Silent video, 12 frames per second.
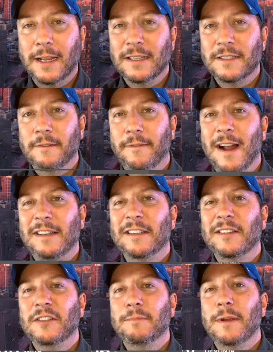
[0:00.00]
It's DeVonta
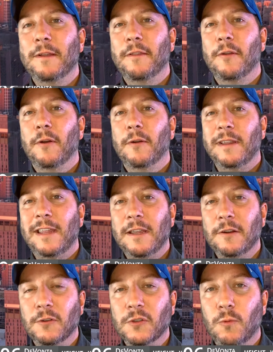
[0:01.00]
Smith,
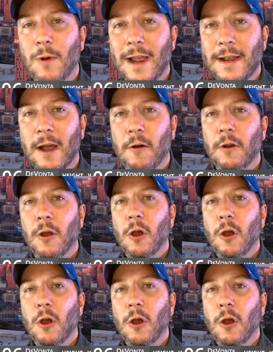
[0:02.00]
Eagles wideout,